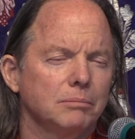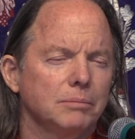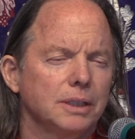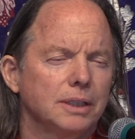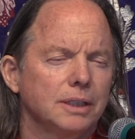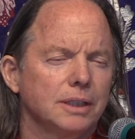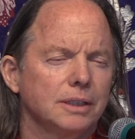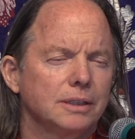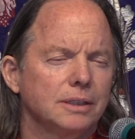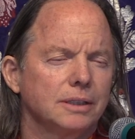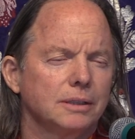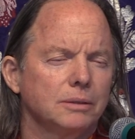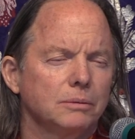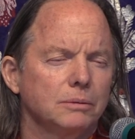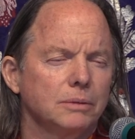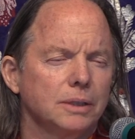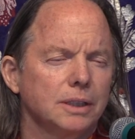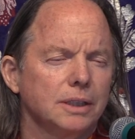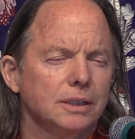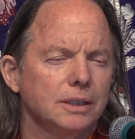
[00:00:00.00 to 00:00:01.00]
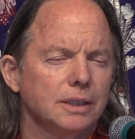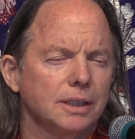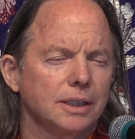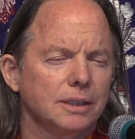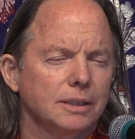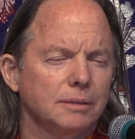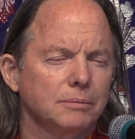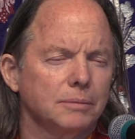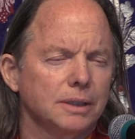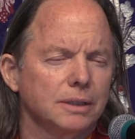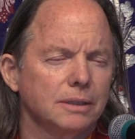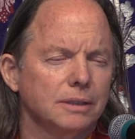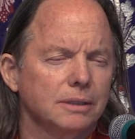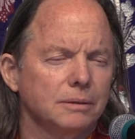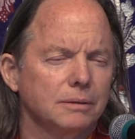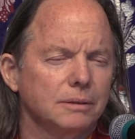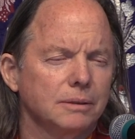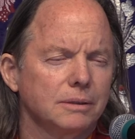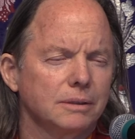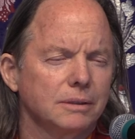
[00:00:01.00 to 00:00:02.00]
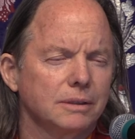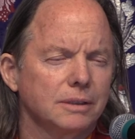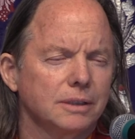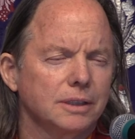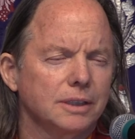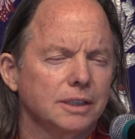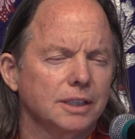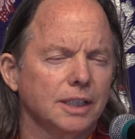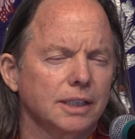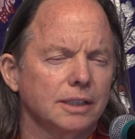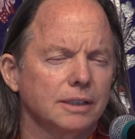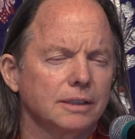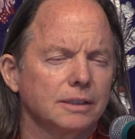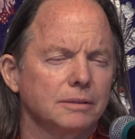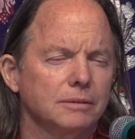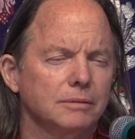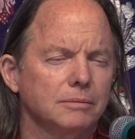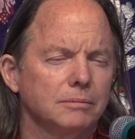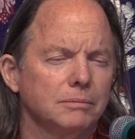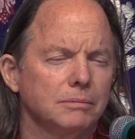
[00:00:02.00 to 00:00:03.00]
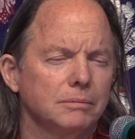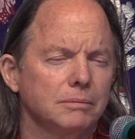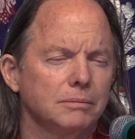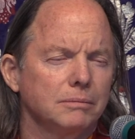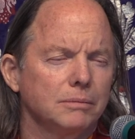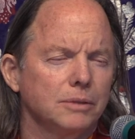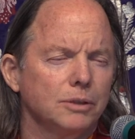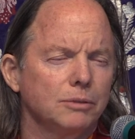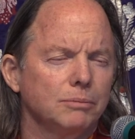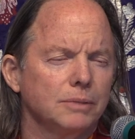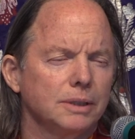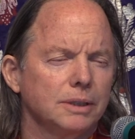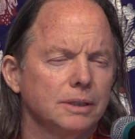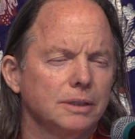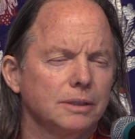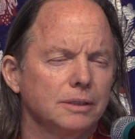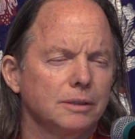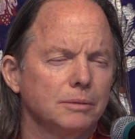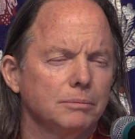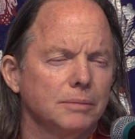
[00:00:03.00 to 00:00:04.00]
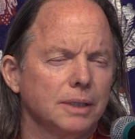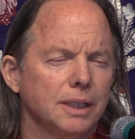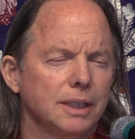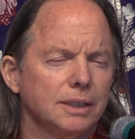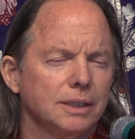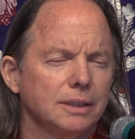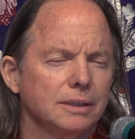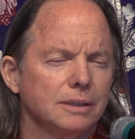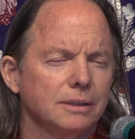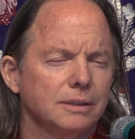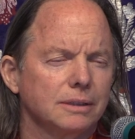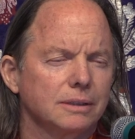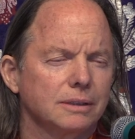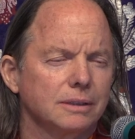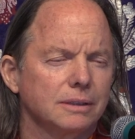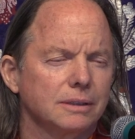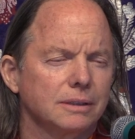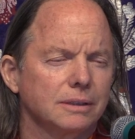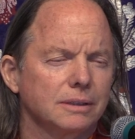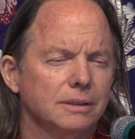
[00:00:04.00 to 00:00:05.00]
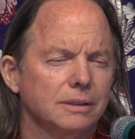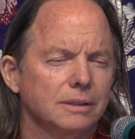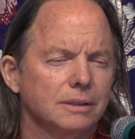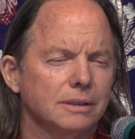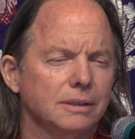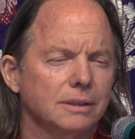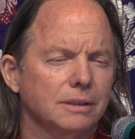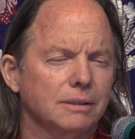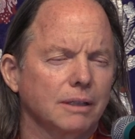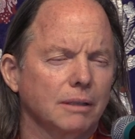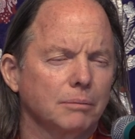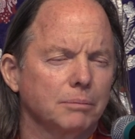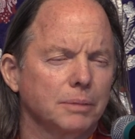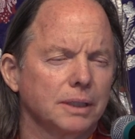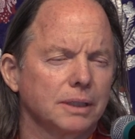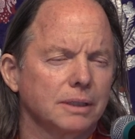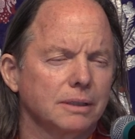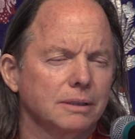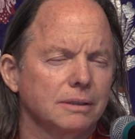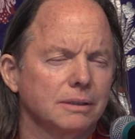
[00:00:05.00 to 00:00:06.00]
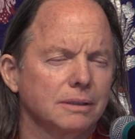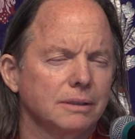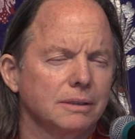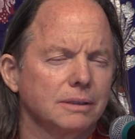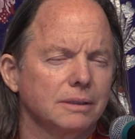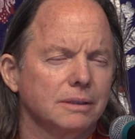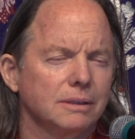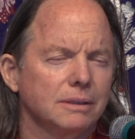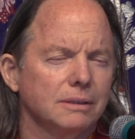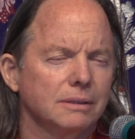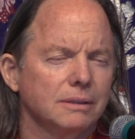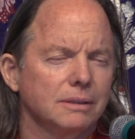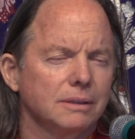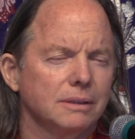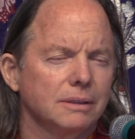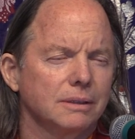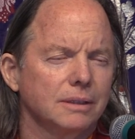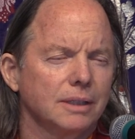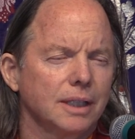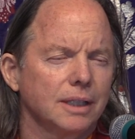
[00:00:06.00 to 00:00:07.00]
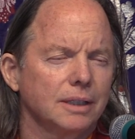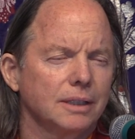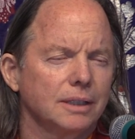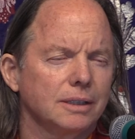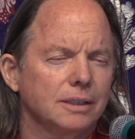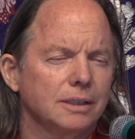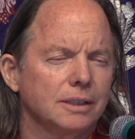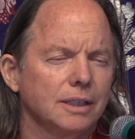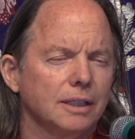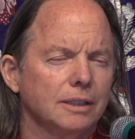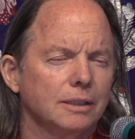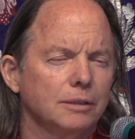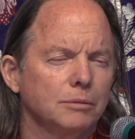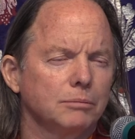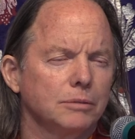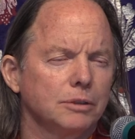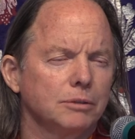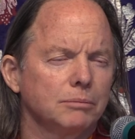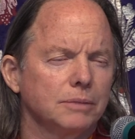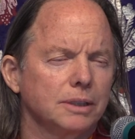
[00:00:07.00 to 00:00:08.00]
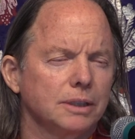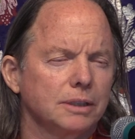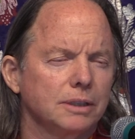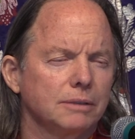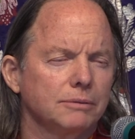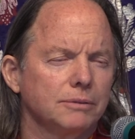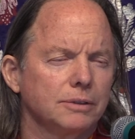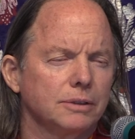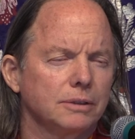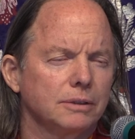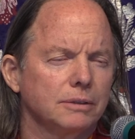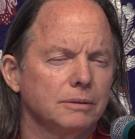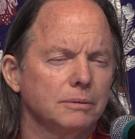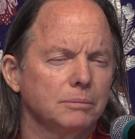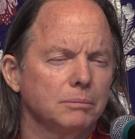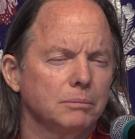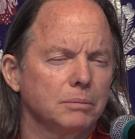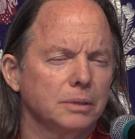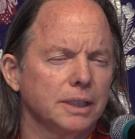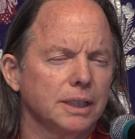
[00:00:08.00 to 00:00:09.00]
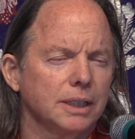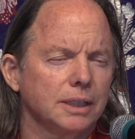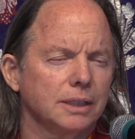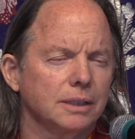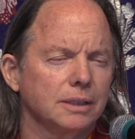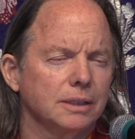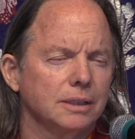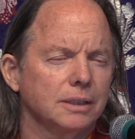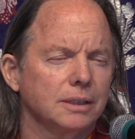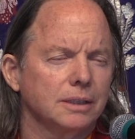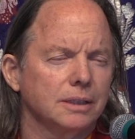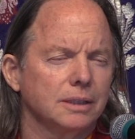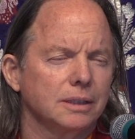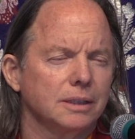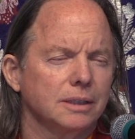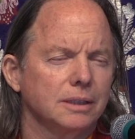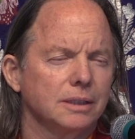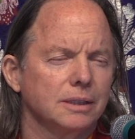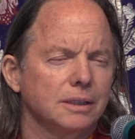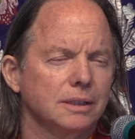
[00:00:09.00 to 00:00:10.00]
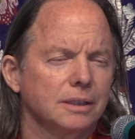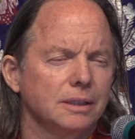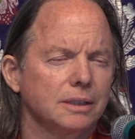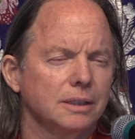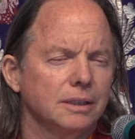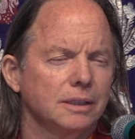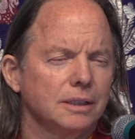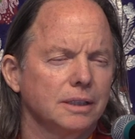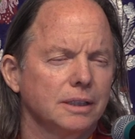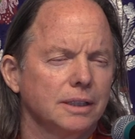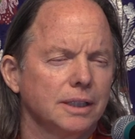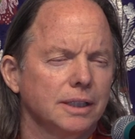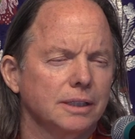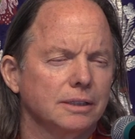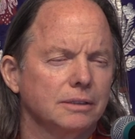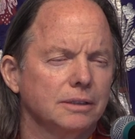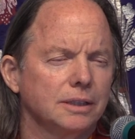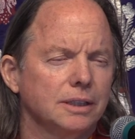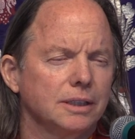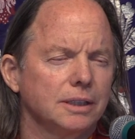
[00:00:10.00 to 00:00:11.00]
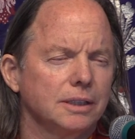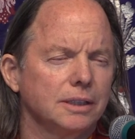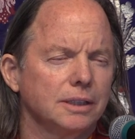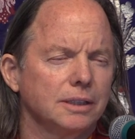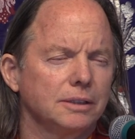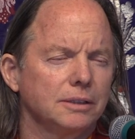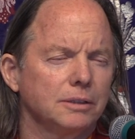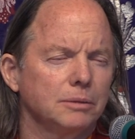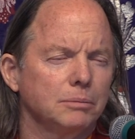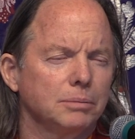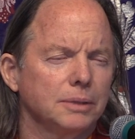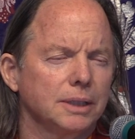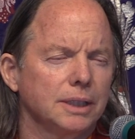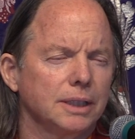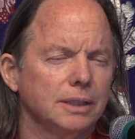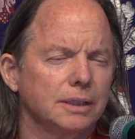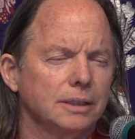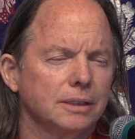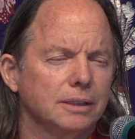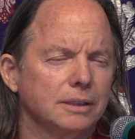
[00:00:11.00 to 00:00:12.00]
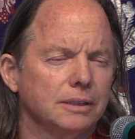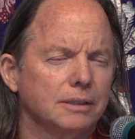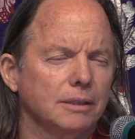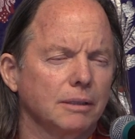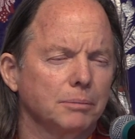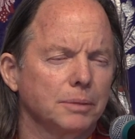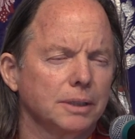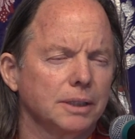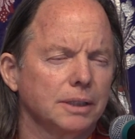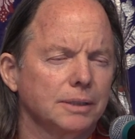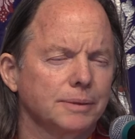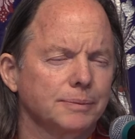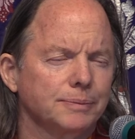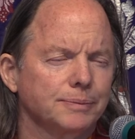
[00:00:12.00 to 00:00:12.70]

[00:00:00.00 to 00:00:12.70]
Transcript: because the wind element, the, the subtle movement in your body is stopping, and the subtle movements of your brain, the electricity in your brain is stopping.